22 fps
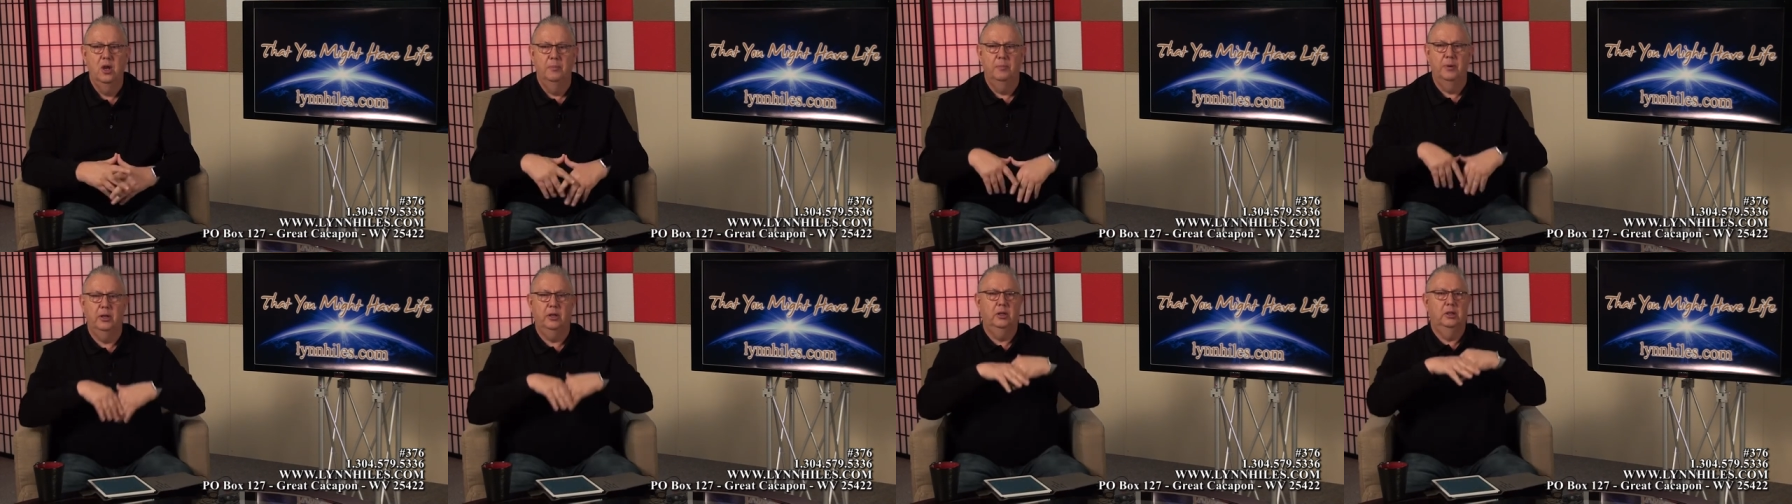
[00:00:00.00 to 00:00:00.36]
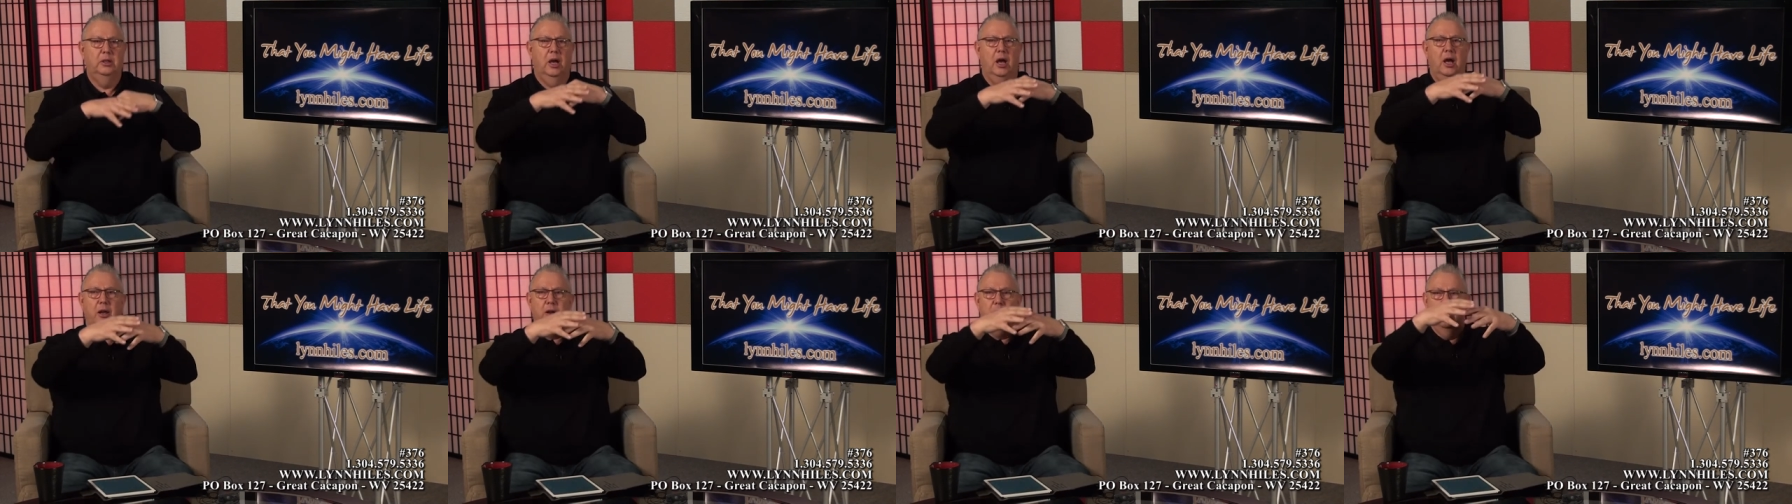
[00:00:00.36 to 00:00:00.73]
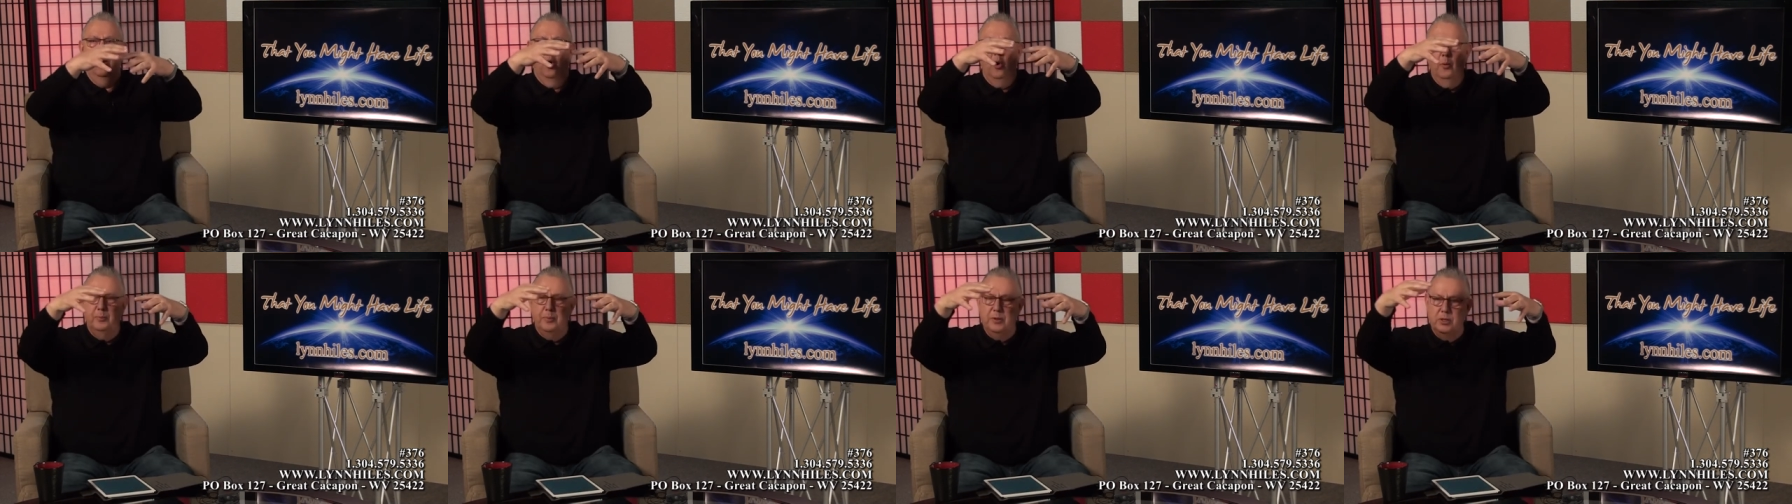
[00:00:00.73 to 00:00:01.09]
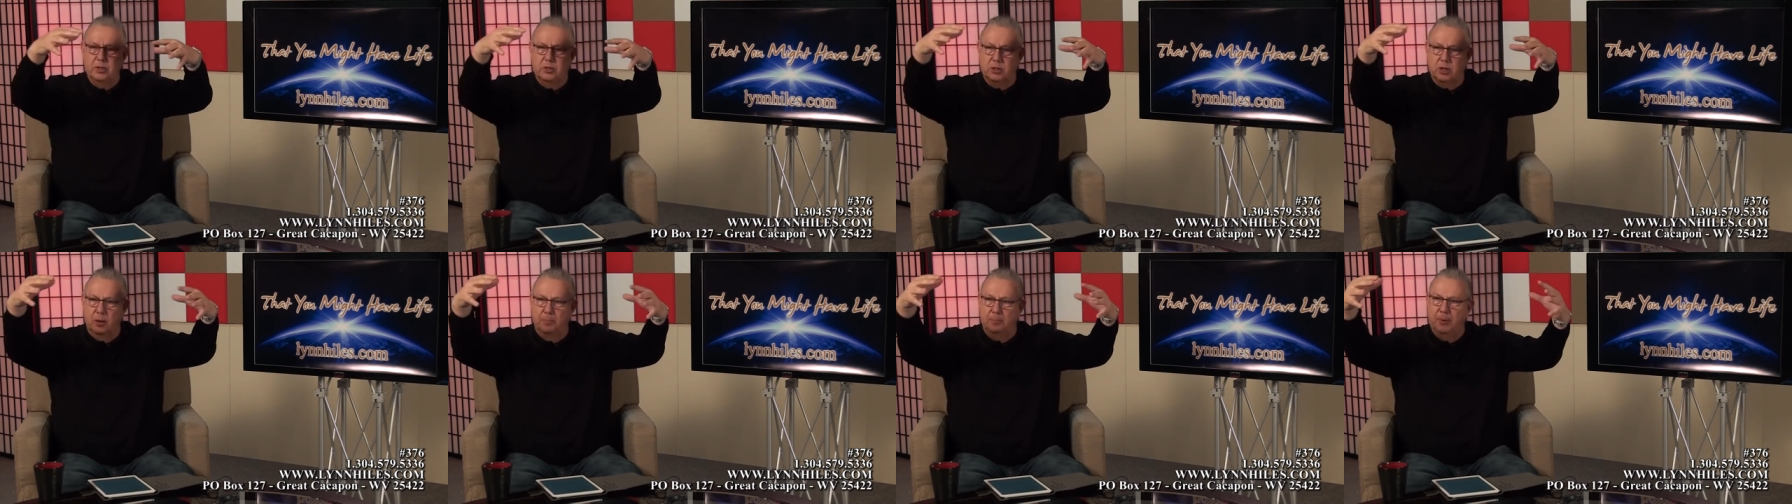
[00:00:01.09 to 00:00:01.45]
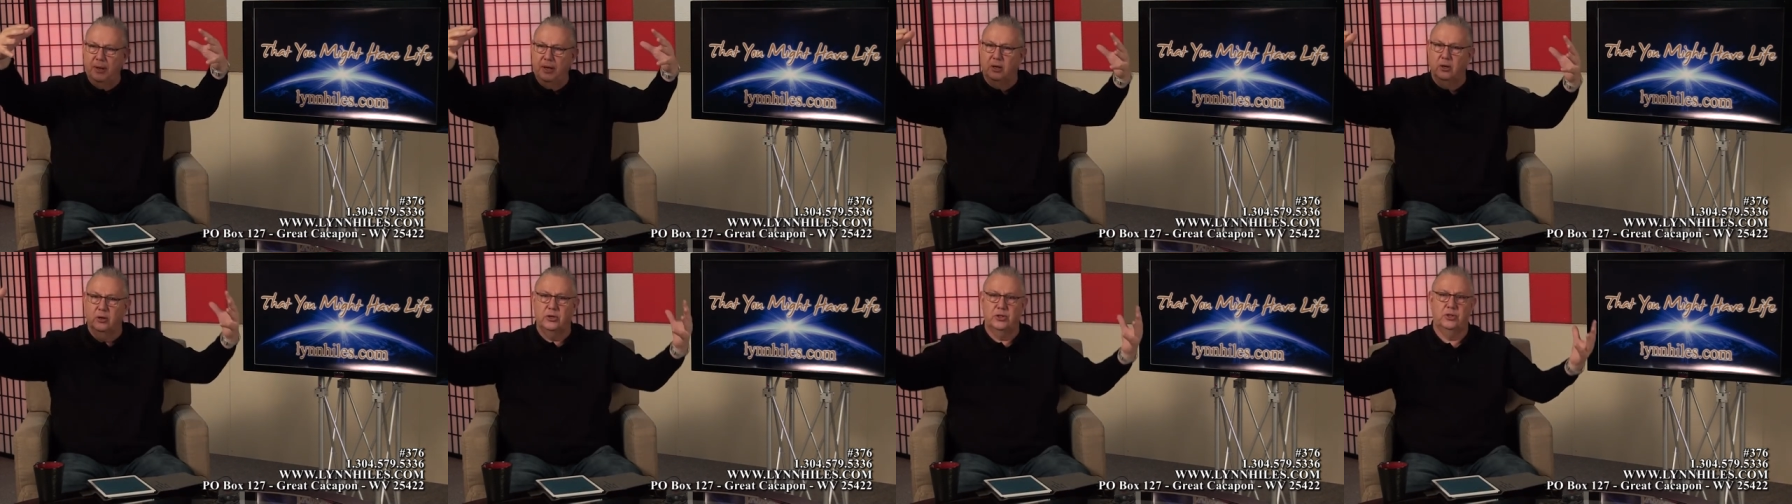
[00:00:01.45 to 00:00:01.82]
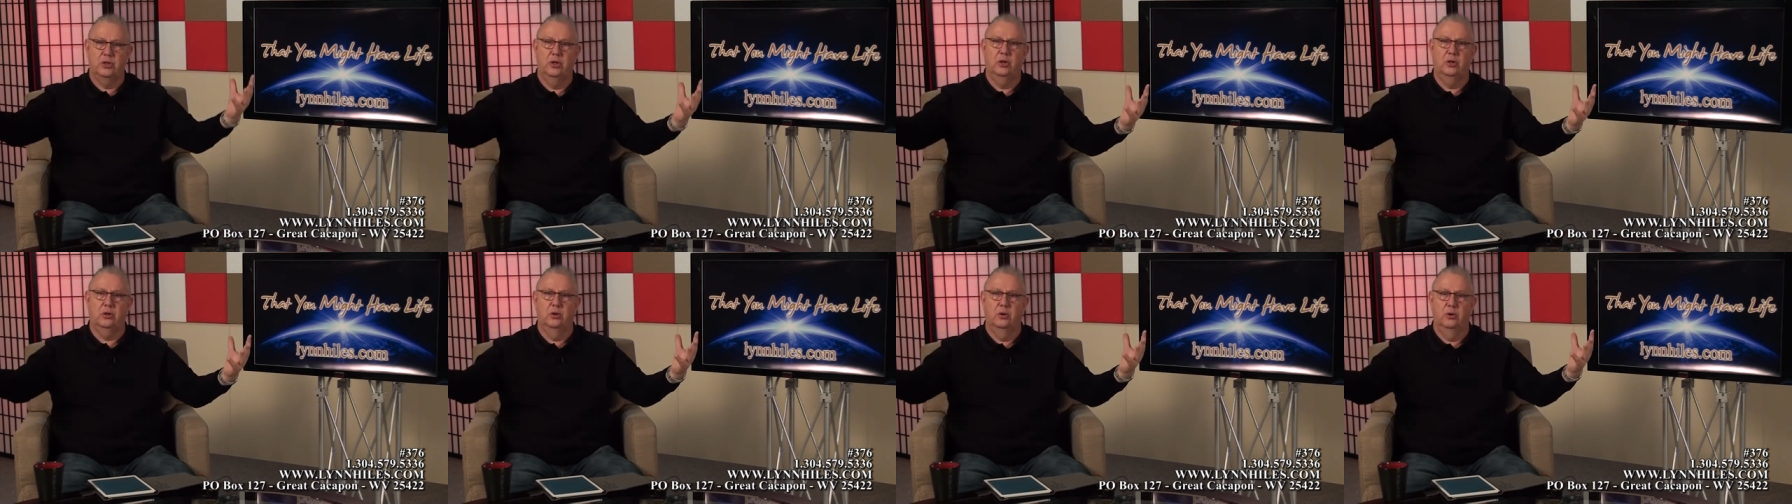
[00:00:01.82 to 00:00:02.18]
But God opens a bigger
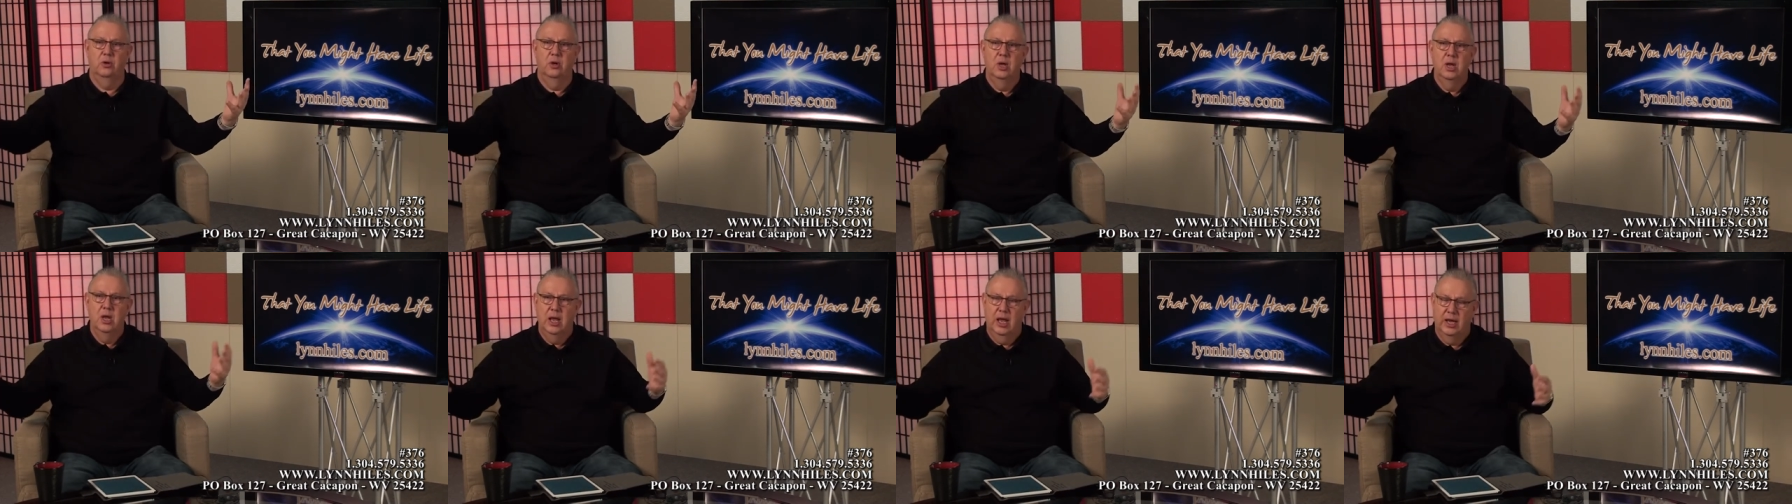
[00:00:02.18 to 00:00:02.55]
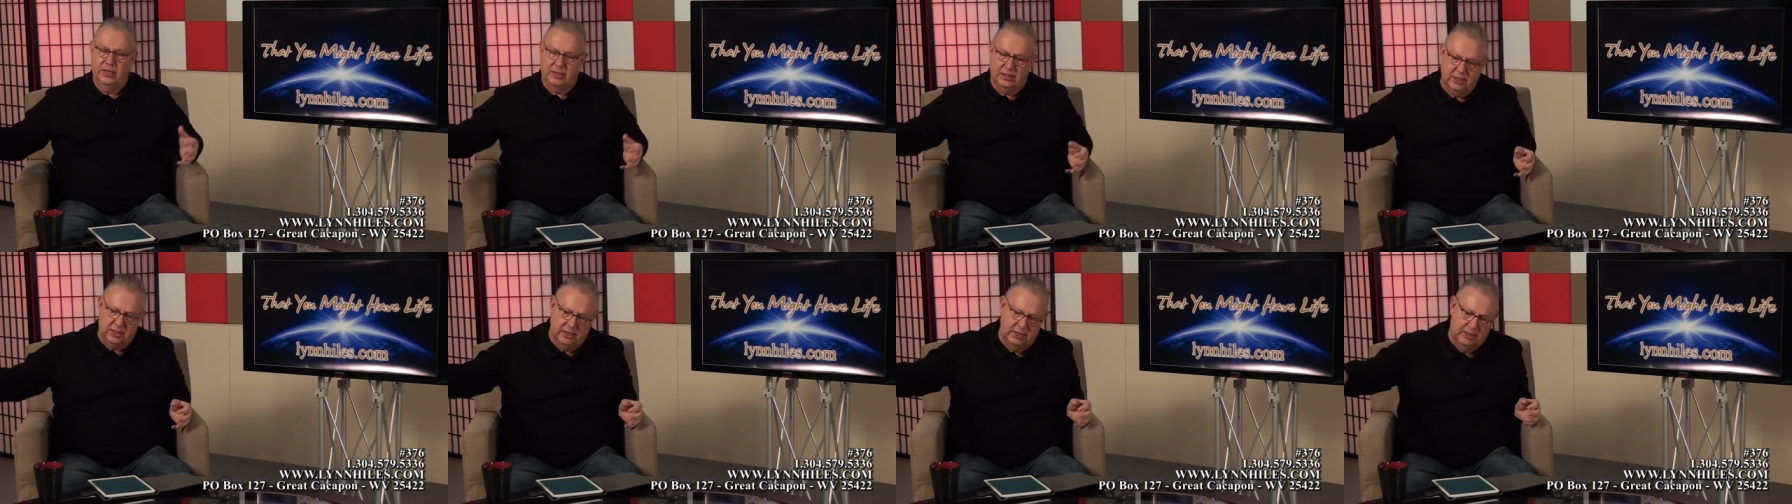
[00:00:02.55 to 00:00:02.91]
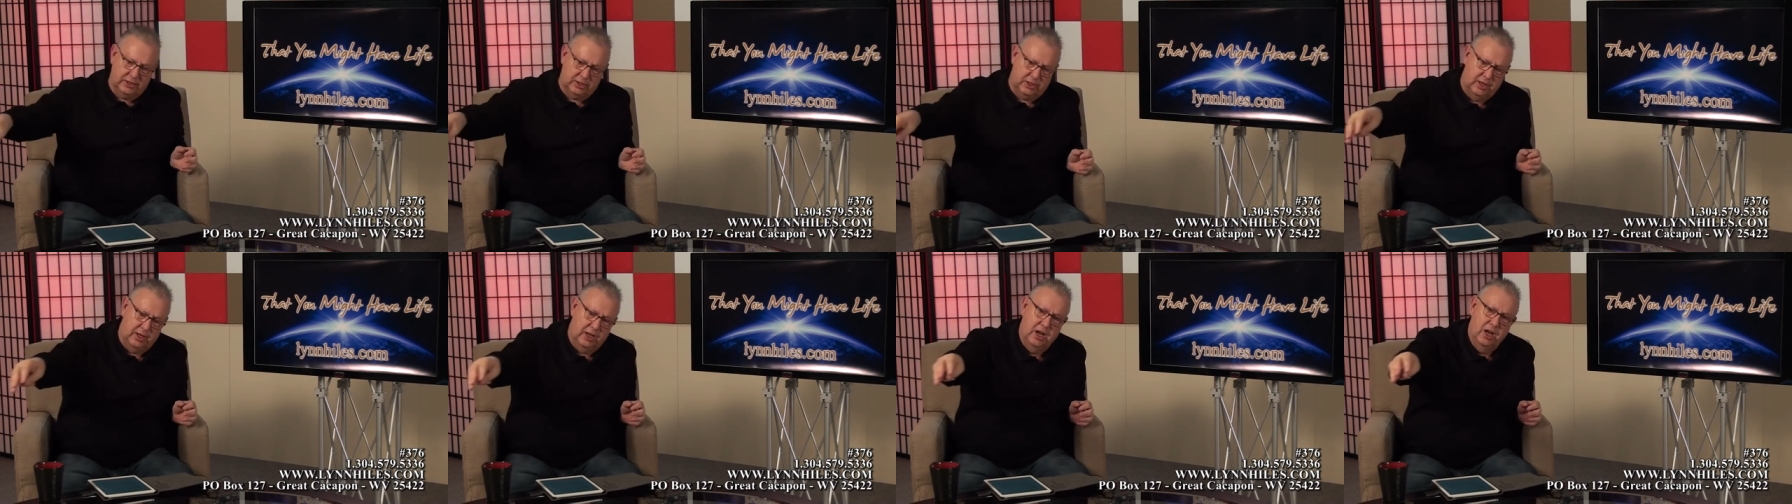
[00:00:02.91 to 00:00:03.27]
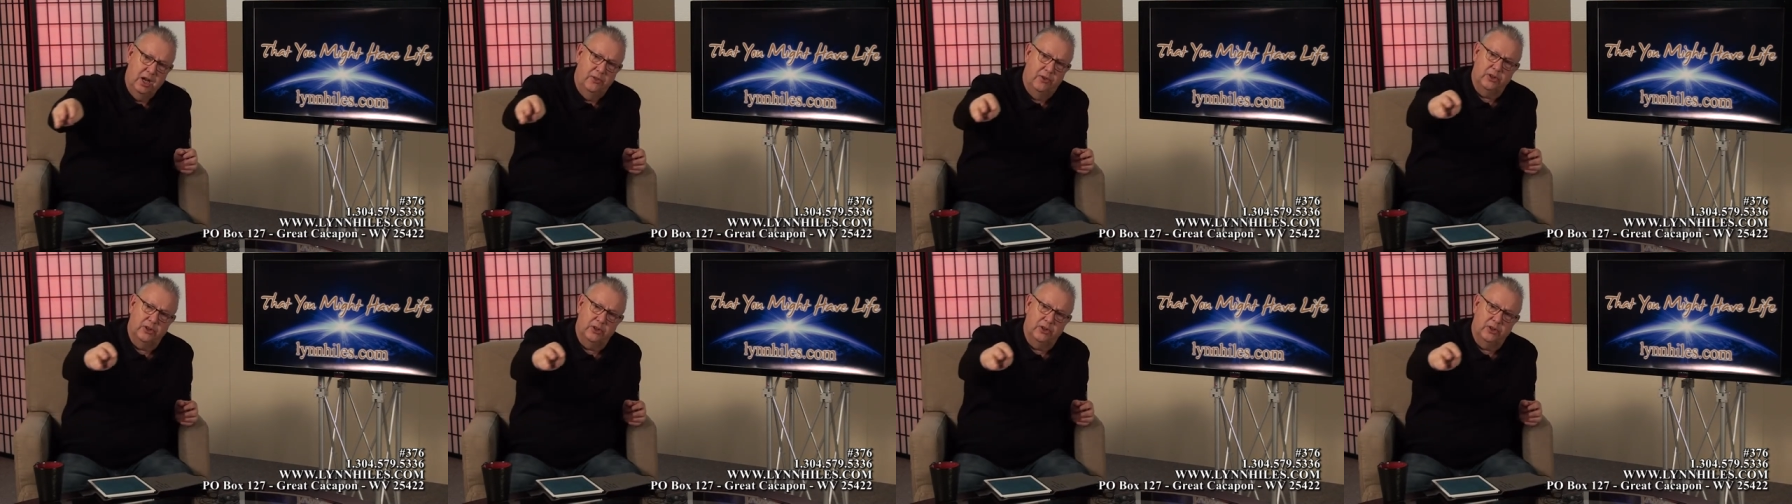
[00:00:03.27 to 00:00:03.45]
circle and says, listen,